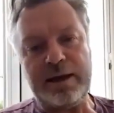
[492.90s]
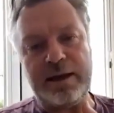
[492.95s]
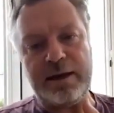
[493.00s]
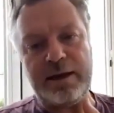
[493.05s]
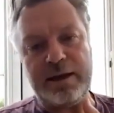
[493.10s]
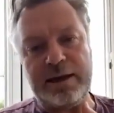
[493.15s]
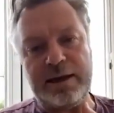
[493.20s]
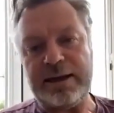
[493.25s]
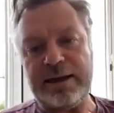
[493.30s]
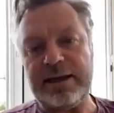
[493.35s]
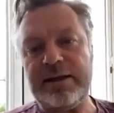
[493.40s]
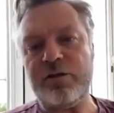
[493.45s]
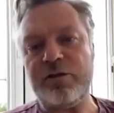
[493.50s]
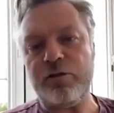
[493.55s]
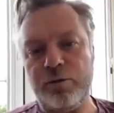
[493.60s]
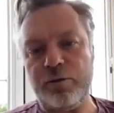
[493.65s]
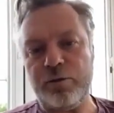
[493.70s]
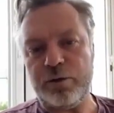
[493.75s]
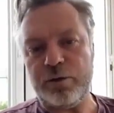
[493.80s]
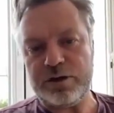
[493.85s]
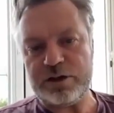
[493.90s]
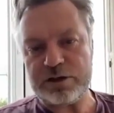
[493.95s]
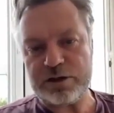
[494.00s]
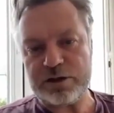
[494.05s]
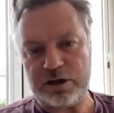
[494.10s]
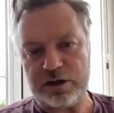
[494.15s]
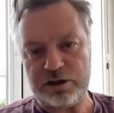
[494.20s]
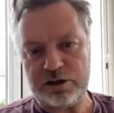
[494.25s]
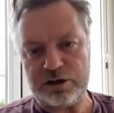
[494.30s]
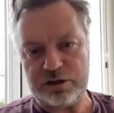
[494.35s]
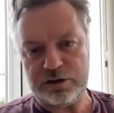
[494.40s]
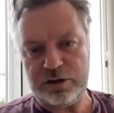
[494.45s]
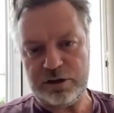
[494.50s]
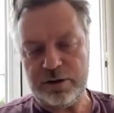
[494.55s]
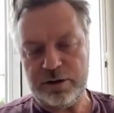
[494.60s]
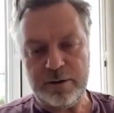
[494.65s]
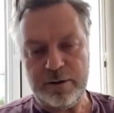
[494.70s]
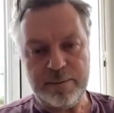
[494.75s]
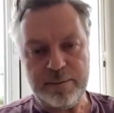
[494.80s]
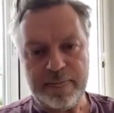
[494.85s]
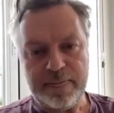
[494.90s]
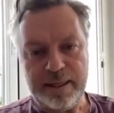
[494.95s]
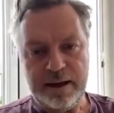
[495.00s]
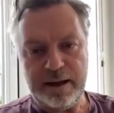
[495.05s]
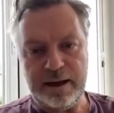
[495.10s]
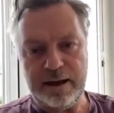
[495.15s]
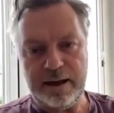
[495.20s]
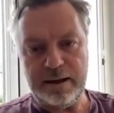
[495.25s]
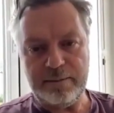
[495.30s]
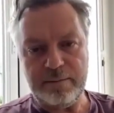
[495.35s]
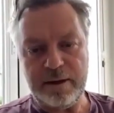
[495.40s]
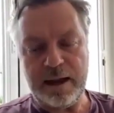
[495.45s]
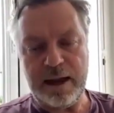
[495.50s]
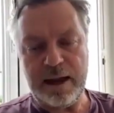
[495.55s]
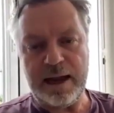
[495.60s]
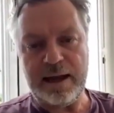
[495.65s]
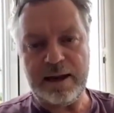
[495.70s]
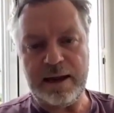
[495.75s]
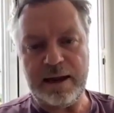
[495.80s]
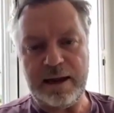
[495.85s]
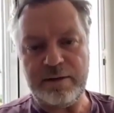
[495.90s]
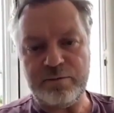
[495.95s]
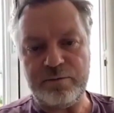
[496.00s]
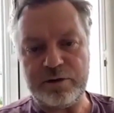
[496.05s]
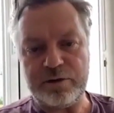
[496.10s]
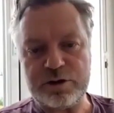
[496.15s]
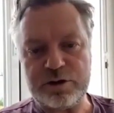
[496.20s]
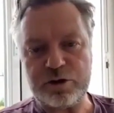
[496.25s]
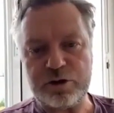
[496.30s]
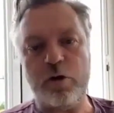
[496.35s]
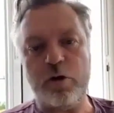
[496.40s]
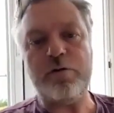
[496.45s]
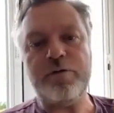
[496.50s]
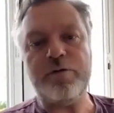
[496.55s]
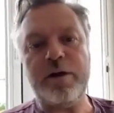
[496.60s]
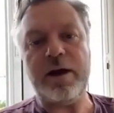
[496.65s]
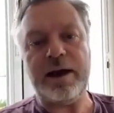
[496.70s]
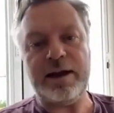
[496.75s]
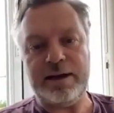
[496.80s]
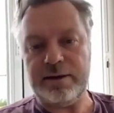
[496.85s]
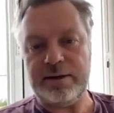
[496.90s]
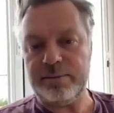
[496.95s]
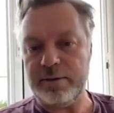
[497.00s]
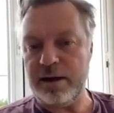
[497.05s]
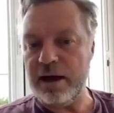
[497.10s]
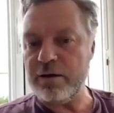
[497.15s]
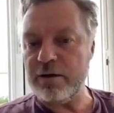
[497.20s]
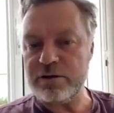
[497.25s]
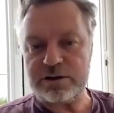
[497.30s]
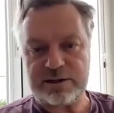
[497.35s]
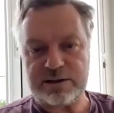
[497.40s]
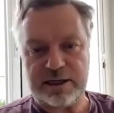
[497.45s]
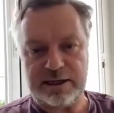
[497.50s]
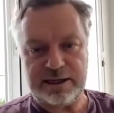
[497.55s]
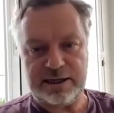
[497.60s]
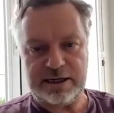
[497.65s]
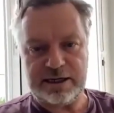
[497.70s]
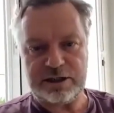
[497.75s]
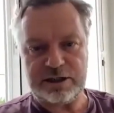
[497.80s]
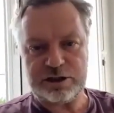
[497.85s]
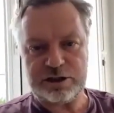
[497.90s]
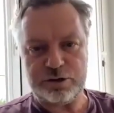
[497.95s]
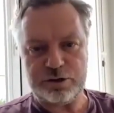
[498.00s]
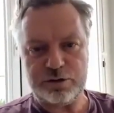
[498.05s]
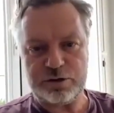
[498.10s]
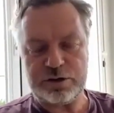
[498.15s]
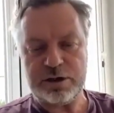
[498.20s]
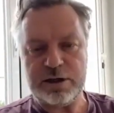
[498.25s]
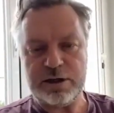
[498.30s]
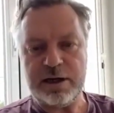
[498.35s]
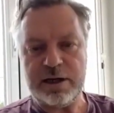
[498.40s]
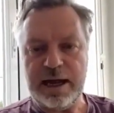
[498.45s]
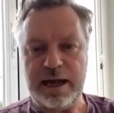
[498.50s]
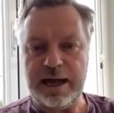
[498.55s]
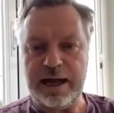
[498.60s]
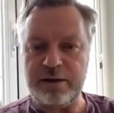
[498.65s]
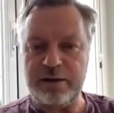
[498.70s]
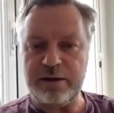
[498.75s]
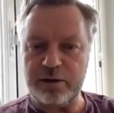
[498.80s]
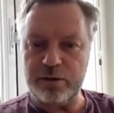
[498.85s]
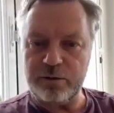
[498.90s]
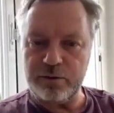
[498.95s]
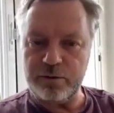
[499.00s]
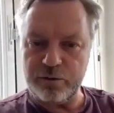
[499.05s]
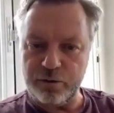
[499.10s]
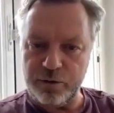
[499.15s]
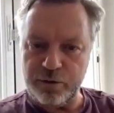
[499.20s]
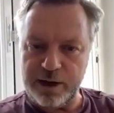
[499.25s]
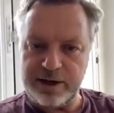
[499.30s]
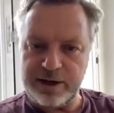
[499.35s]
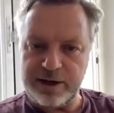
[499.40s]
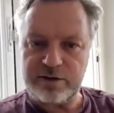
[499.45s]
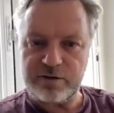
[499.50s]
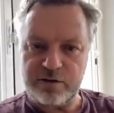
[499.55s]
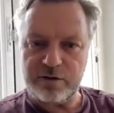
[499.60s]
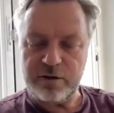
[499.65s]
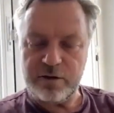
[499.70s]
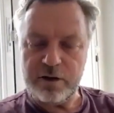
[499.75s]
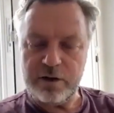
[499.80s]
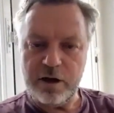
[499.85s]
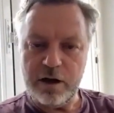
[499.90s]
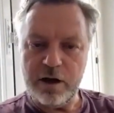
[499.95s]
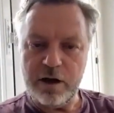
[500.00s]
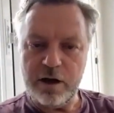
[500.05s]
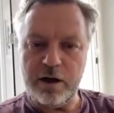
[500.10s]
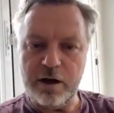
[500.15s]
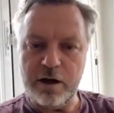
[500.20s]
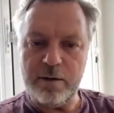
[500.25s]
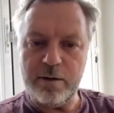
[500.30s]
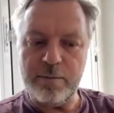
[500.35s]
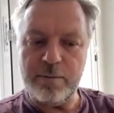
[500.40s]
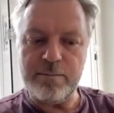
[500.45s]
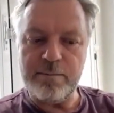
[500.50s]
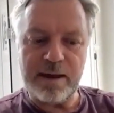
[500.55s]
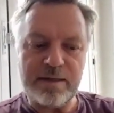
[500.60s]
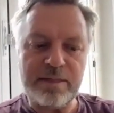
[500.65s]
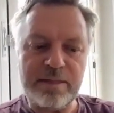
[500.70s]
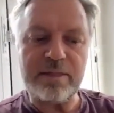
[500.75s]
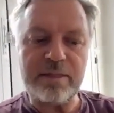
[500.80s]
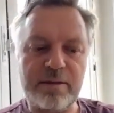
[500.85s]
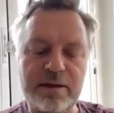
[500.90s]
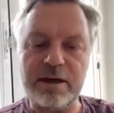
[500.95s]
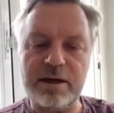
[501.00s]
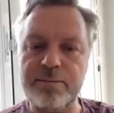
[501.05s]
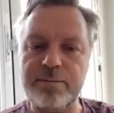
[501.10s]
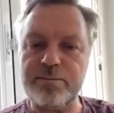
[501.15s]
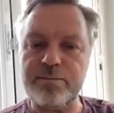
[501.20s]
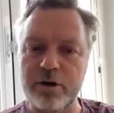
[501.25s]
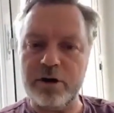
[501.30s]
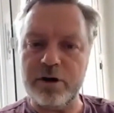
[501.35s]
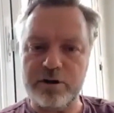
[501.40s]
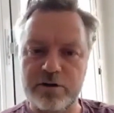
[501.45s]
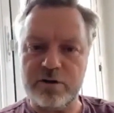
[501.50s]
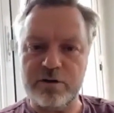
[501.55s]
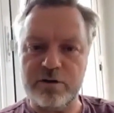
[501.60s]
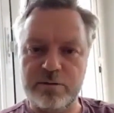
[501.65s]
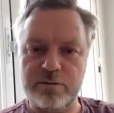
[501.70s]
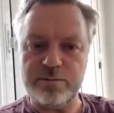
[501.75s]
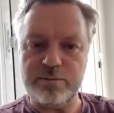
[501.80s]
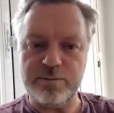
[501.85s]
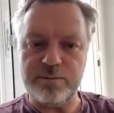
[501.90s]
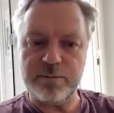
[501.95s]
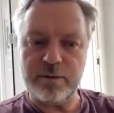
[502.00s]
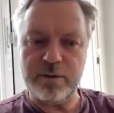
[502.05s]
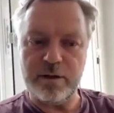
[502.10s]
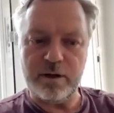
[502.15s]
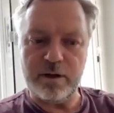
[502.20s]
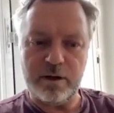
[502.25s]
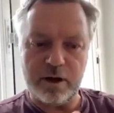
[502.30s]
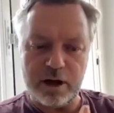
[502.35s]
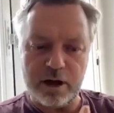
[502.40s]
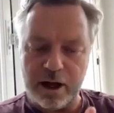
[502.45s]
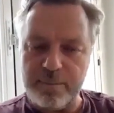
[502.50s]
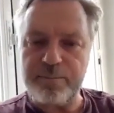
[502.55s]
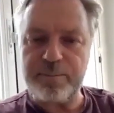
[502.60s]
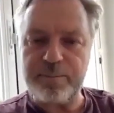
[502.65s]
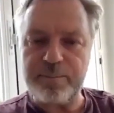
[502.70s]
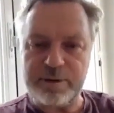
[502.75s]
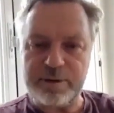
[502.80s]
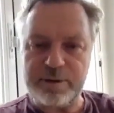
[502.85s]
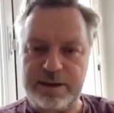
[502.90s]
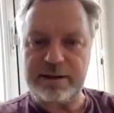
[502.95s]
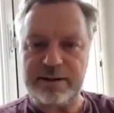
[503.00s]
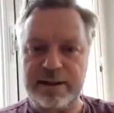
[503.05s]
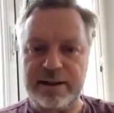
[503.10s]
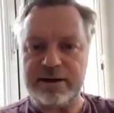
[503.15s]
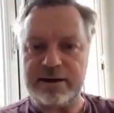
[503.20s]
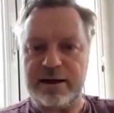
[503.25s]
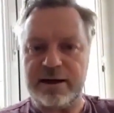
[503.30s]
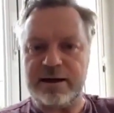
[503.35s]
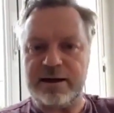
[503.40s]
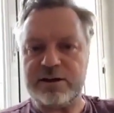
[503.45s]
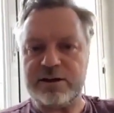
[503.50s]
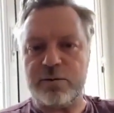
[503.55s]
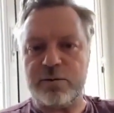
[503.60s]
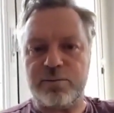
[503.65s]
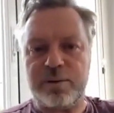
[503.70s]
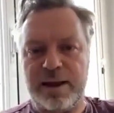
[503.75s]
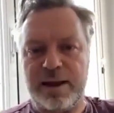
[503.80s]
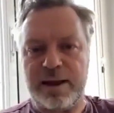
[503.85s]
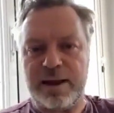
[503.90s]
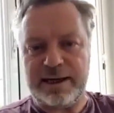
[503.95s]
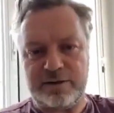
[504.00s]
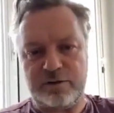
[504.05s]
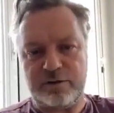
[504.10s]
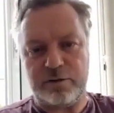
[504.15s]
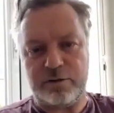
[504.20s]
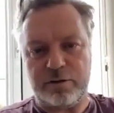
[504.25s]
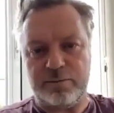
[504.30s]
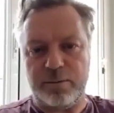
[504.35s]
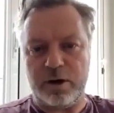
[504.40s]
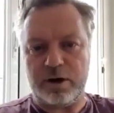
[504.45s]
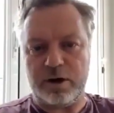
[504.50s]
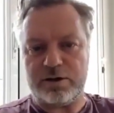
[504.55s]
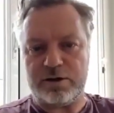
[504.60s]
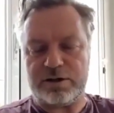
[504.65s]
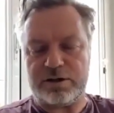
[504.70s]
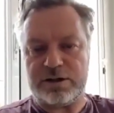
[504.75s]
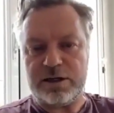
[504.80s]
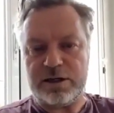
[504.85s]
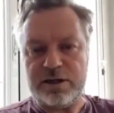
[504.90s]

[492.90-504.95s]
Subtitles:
get into a discussion and resolve any outstanding issues and create a method and a product, a company that is compliant to the markets